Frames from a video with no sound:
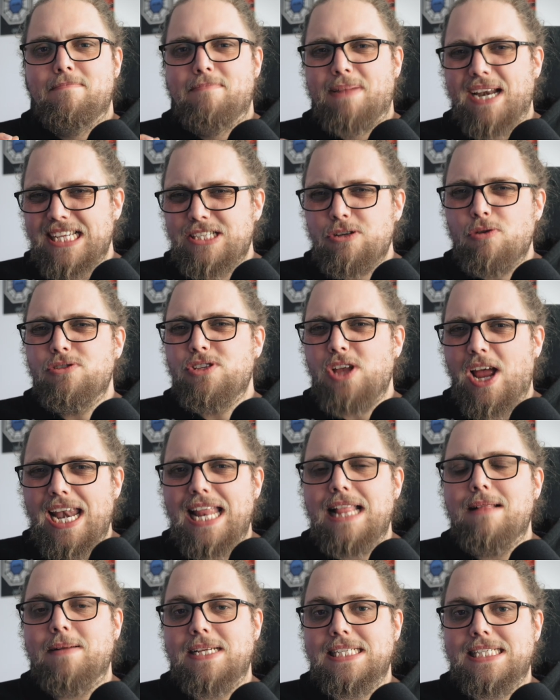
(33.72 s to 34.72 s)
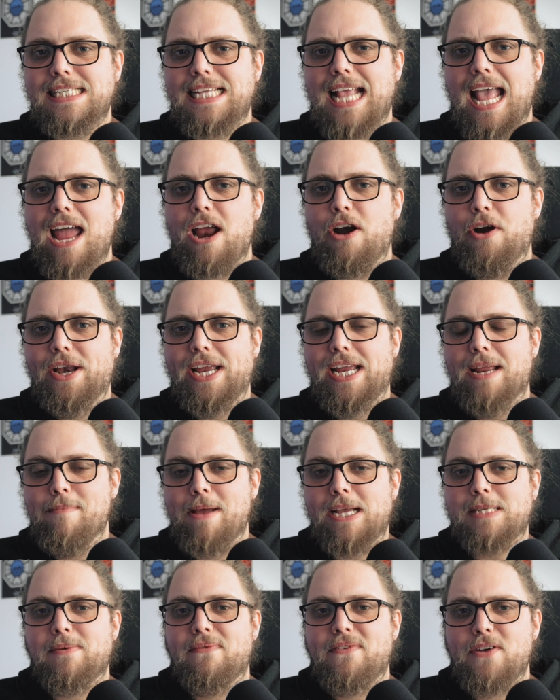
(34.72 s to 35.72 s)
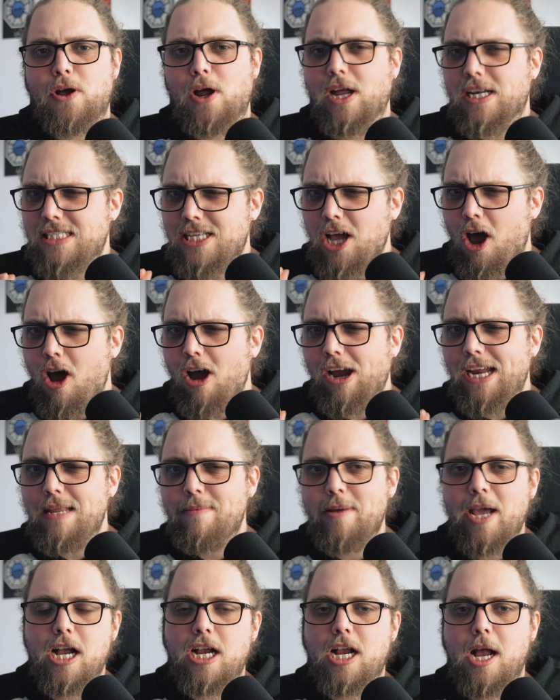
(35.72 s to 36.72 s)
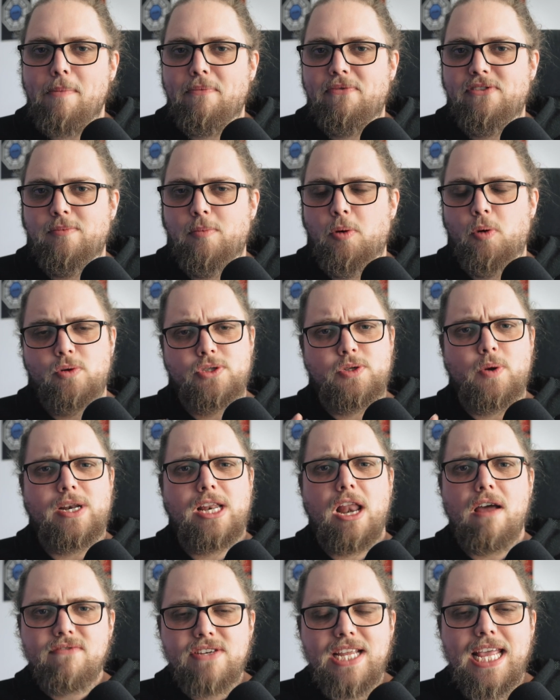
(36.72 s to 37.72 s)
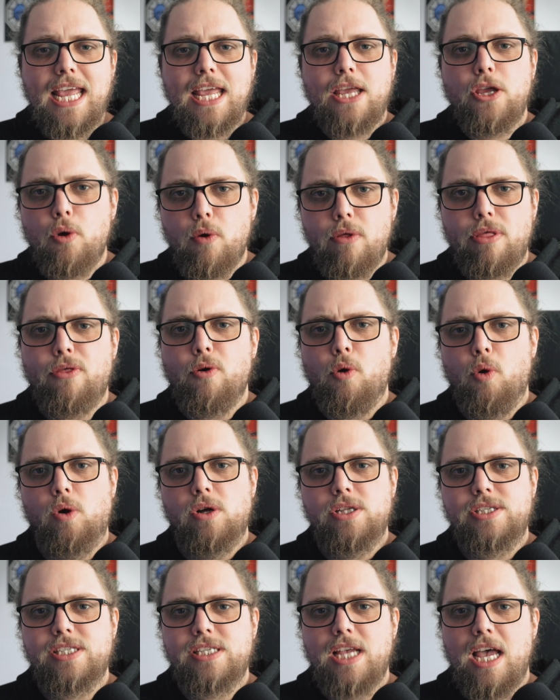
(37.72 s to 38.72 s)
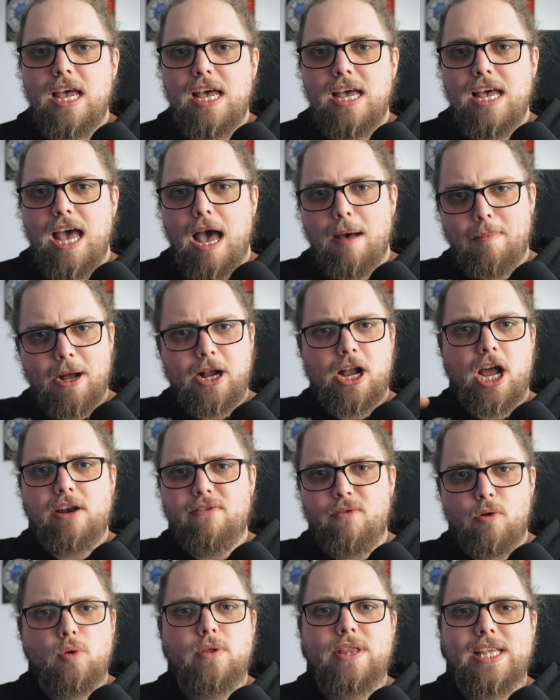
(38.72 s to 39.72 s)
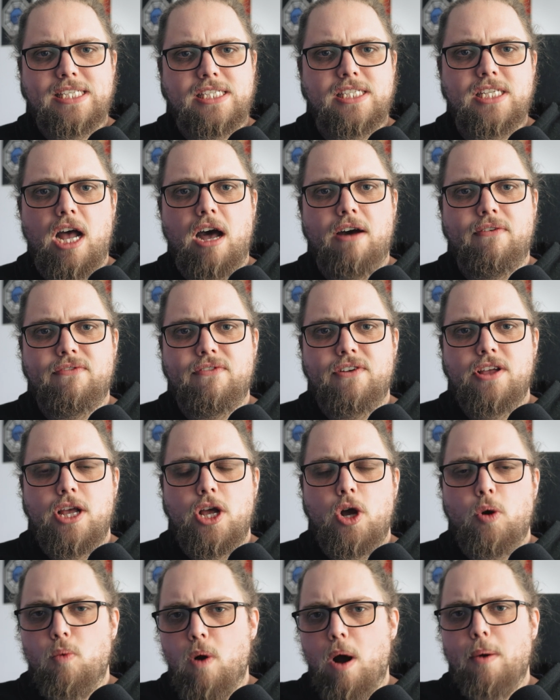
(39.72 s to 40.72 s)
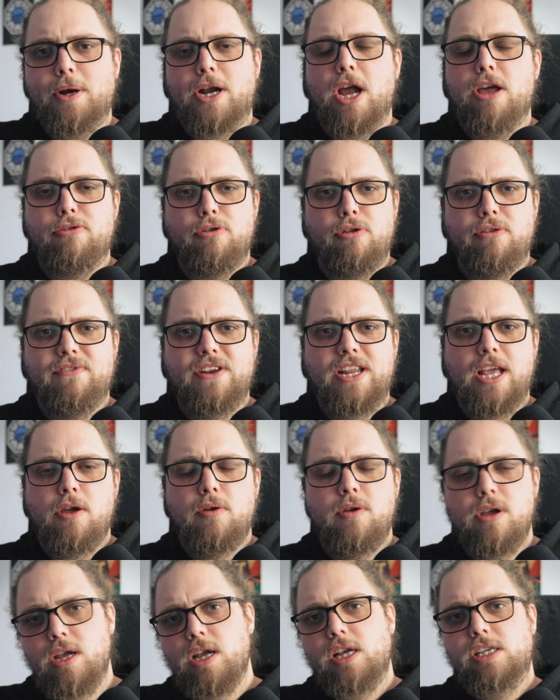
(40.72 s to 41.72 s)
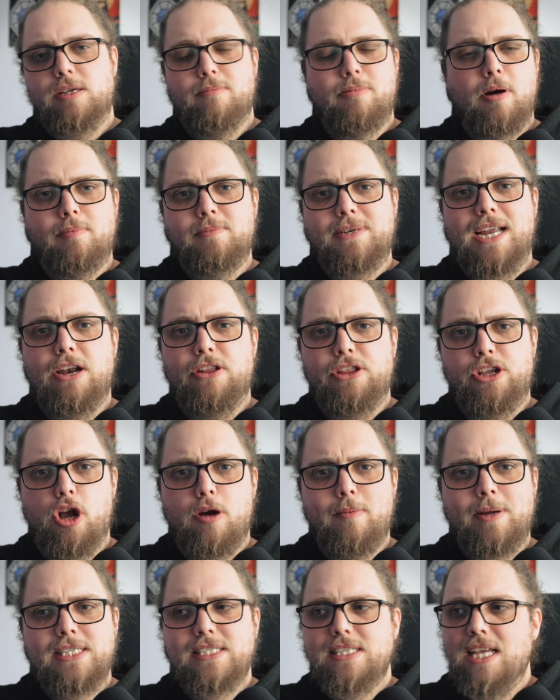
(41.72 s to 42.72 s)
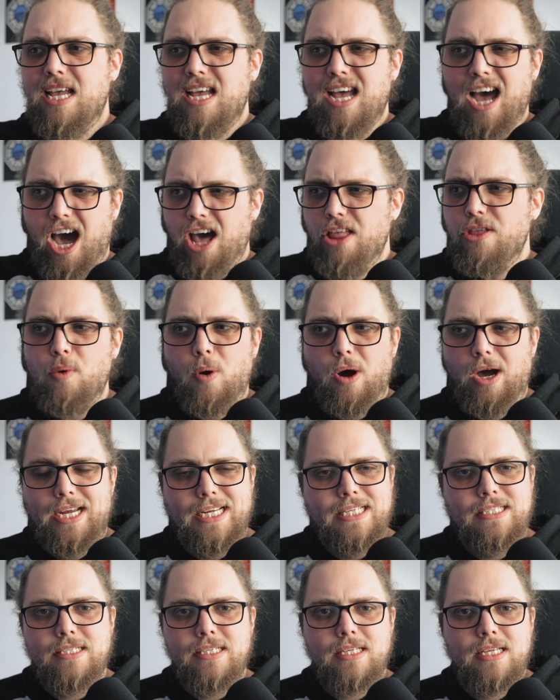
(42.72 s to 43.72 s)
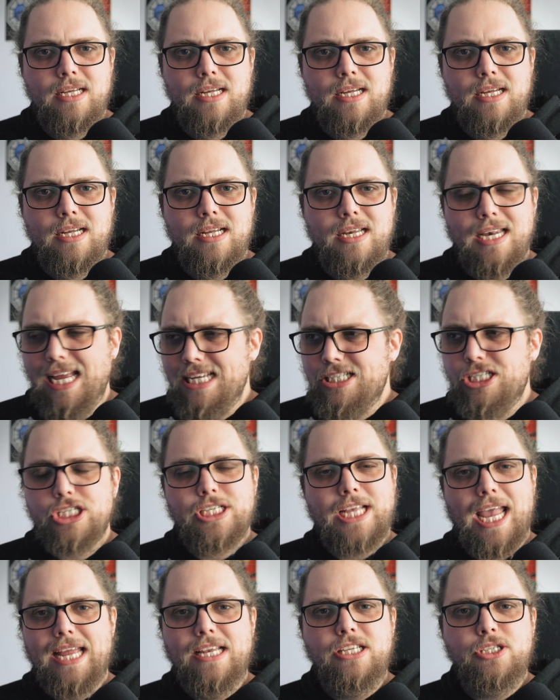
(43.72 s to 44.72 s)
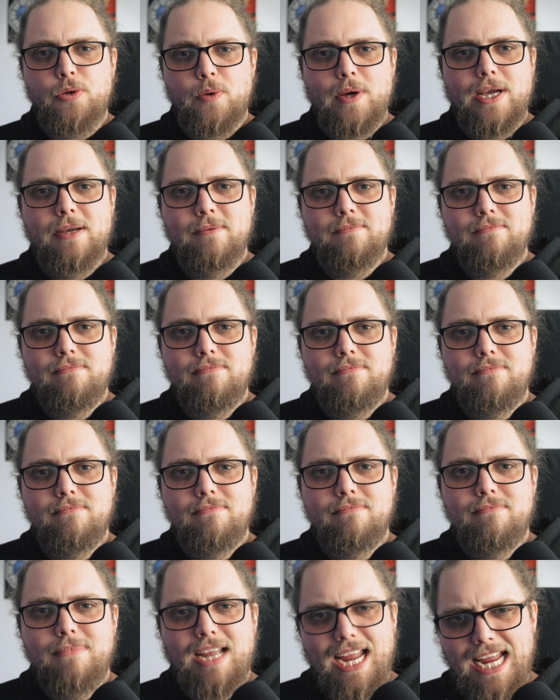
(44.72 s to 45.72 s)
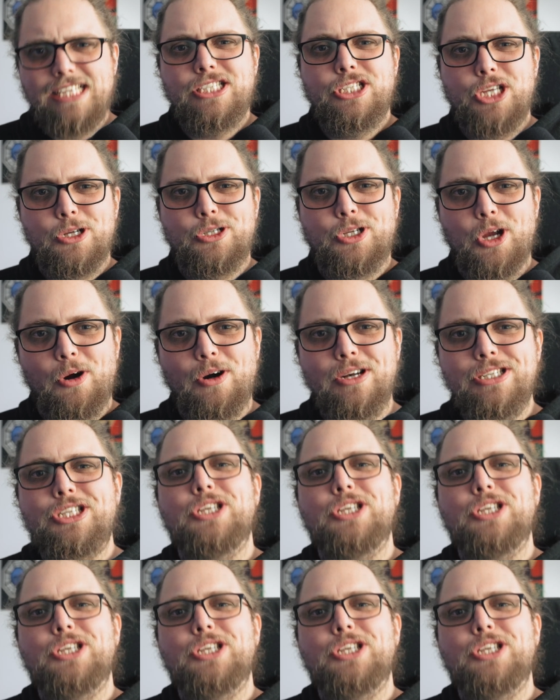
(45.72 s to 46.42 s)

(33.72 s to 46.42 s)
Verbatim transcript: But it's also a little bit scary and makes me feel a tiny bit uncomfortable. So I'd love to hear your thoughts about kind of all this stuff while we're going through the video, so pop them down in the comments. Otherwise, let's just get into it. It's Tutorial